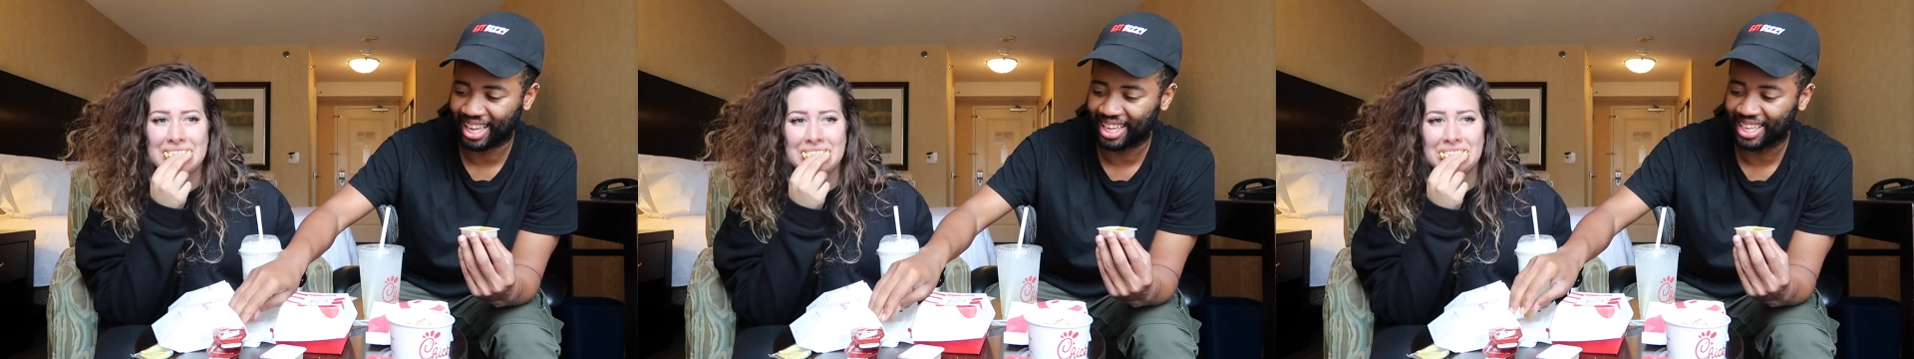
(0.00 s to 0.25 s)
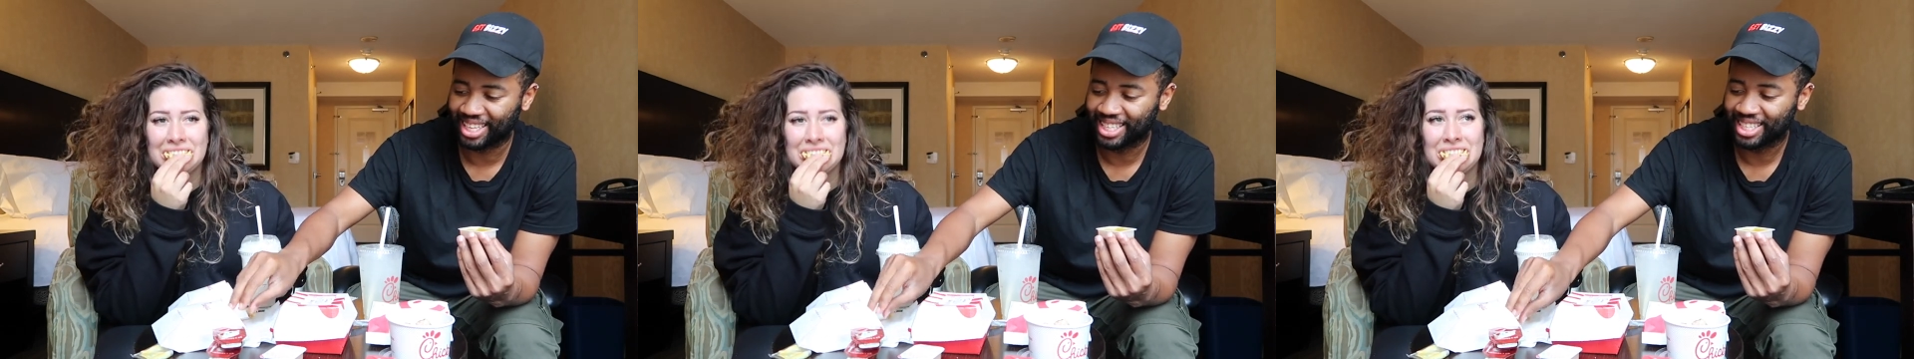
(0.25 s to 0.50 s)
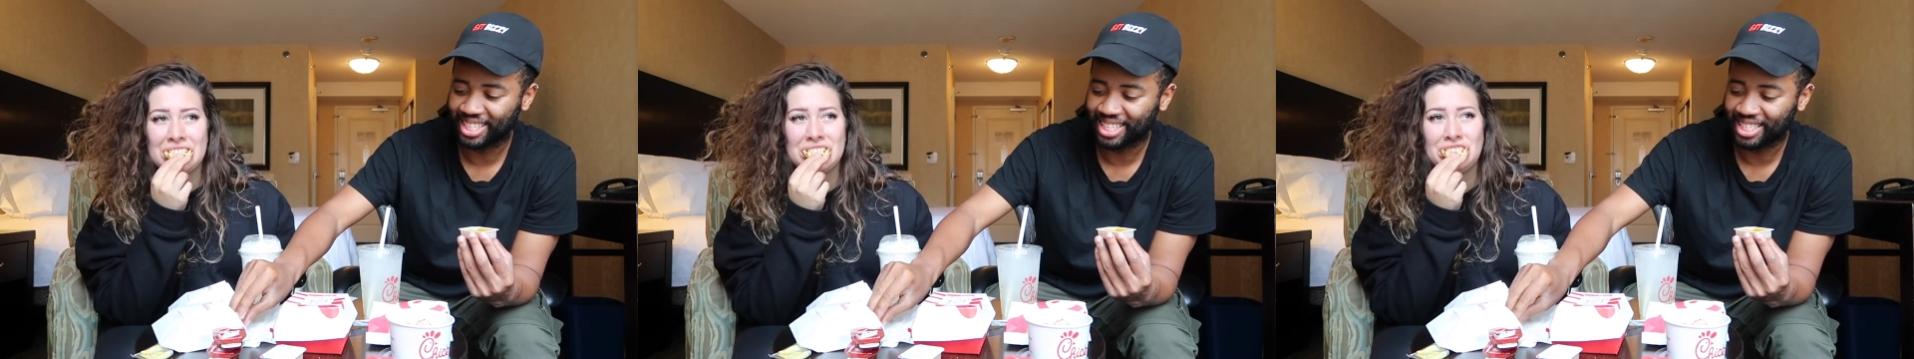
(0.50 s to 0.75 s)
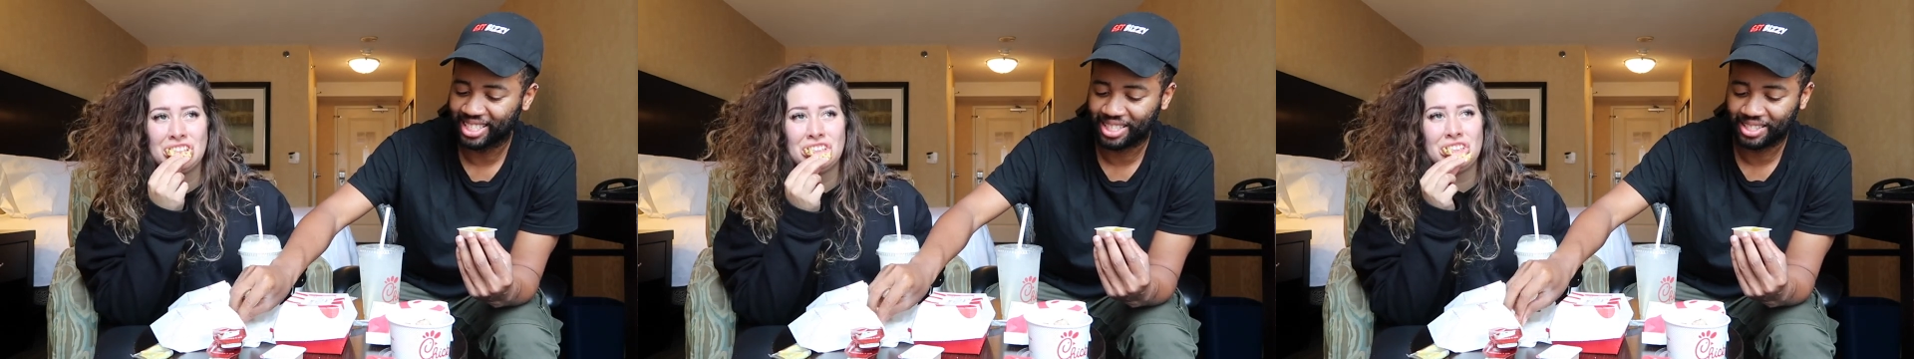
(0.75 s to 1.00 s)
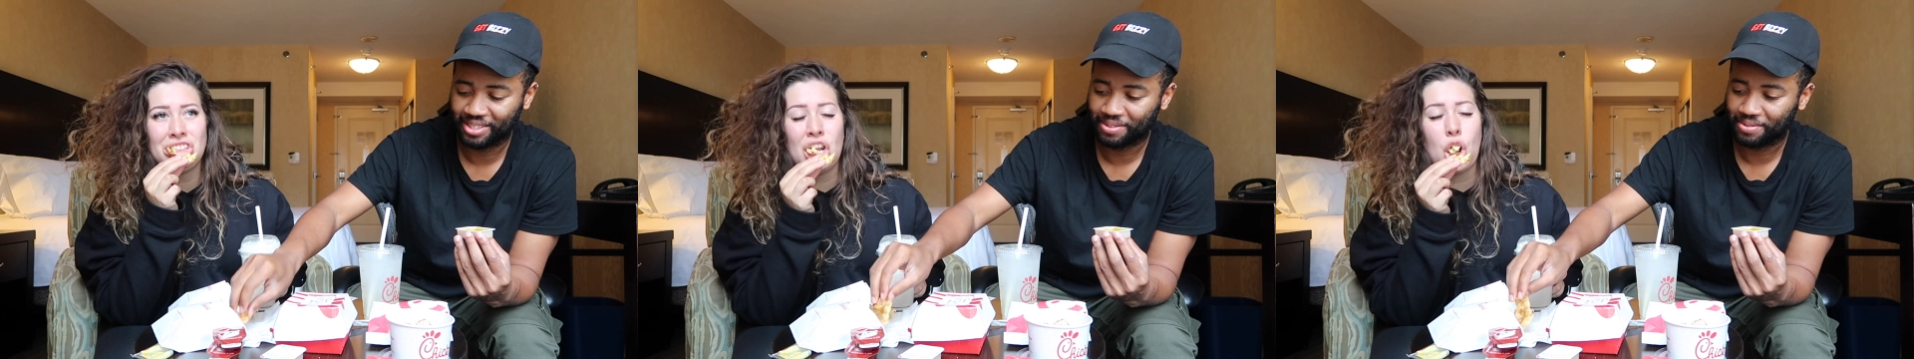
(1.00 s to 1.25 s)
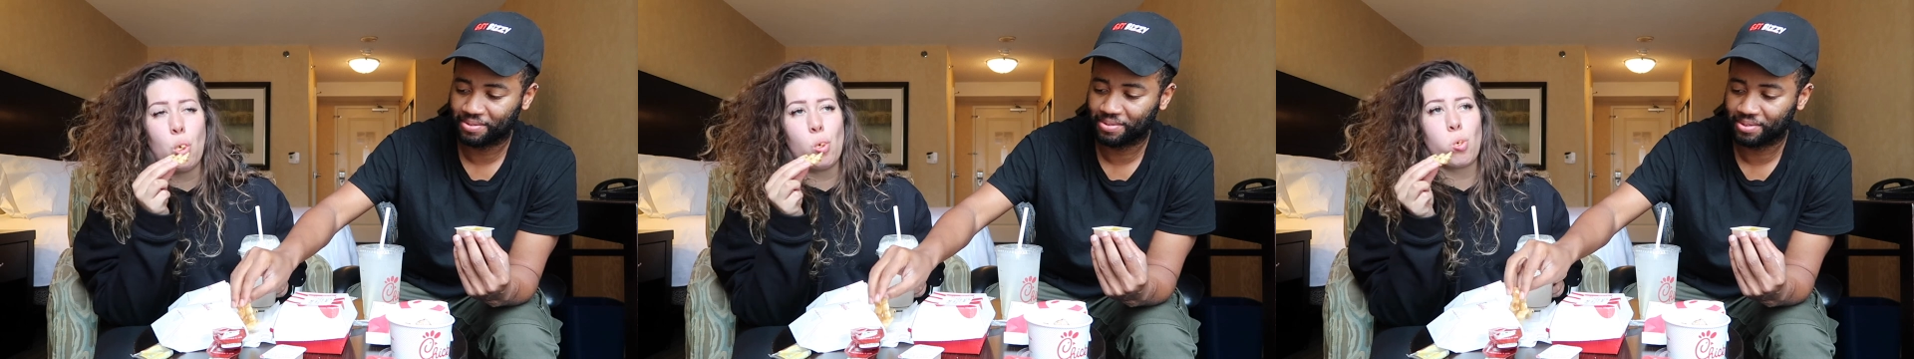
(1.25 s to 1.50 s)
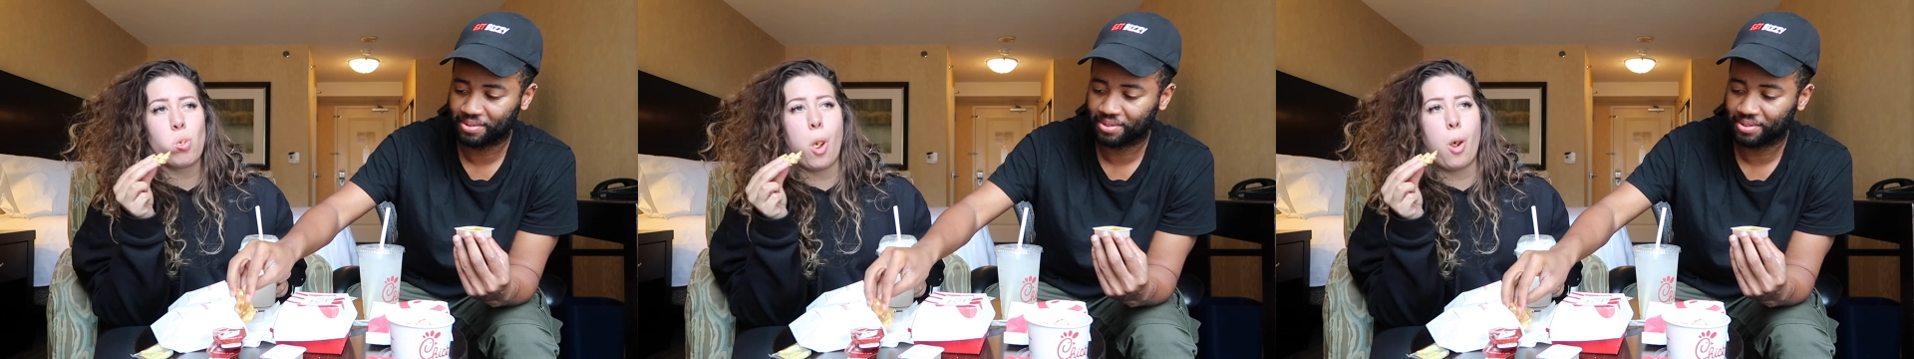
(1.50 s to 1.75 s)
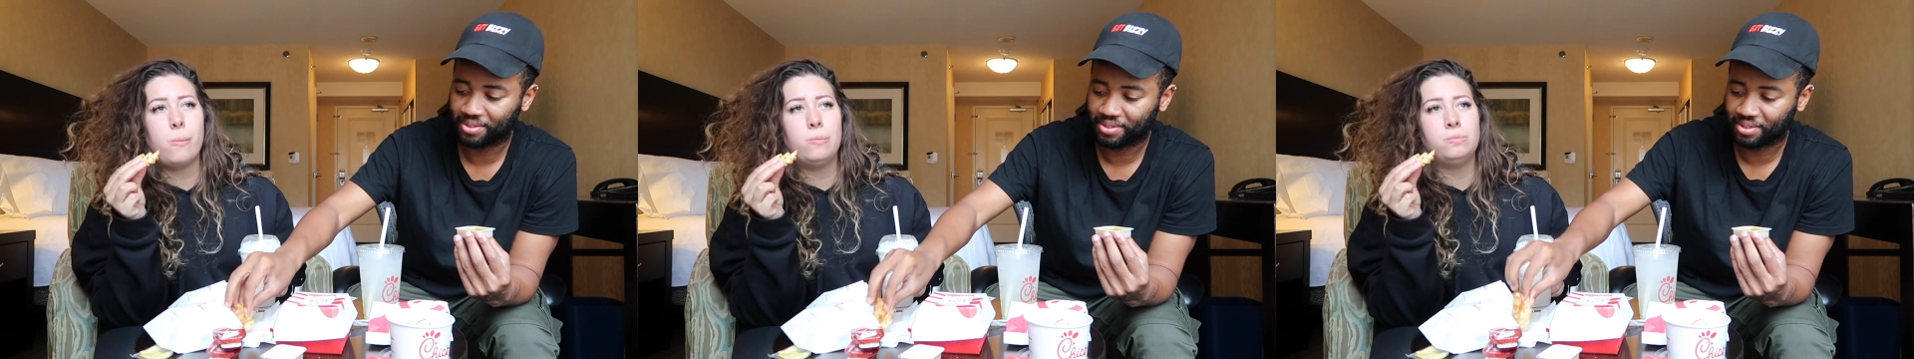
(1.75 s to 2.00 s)

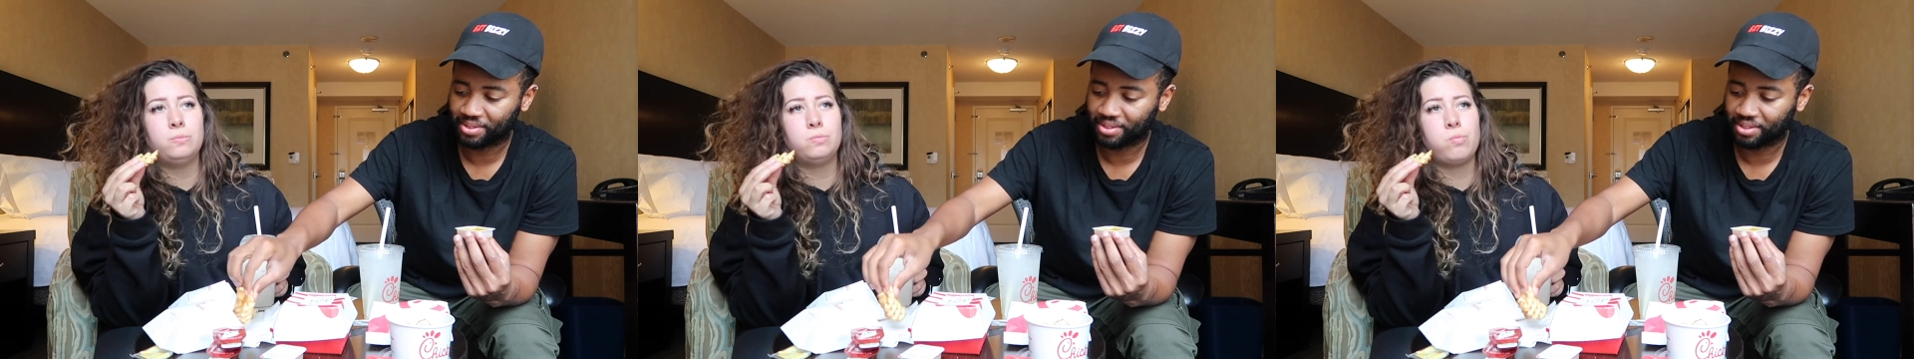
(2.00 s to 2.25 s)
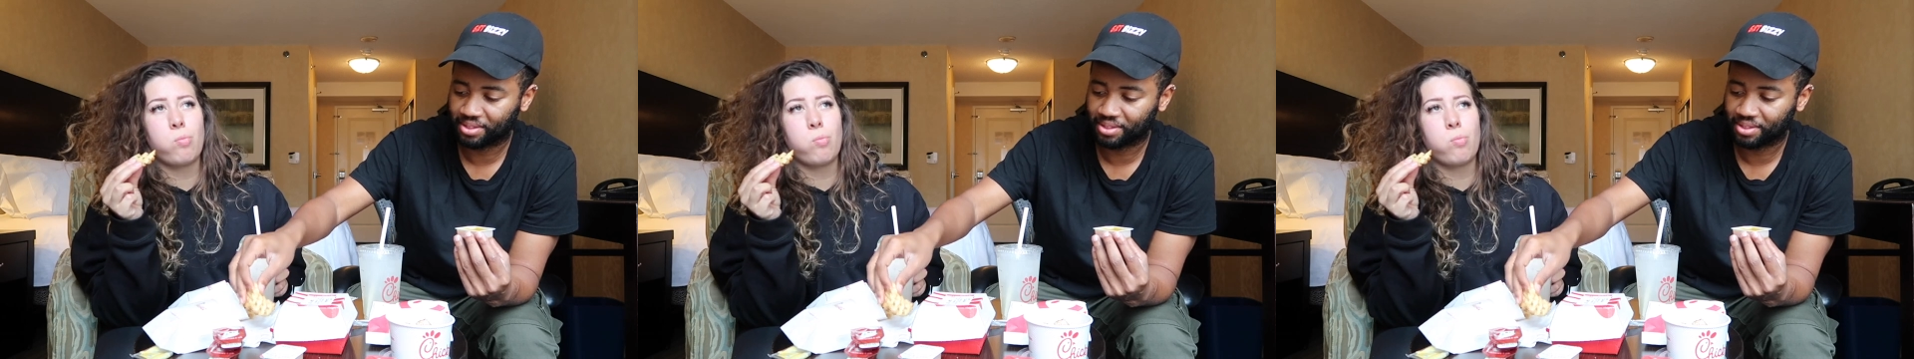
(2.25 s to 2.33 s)
Nobody speaks.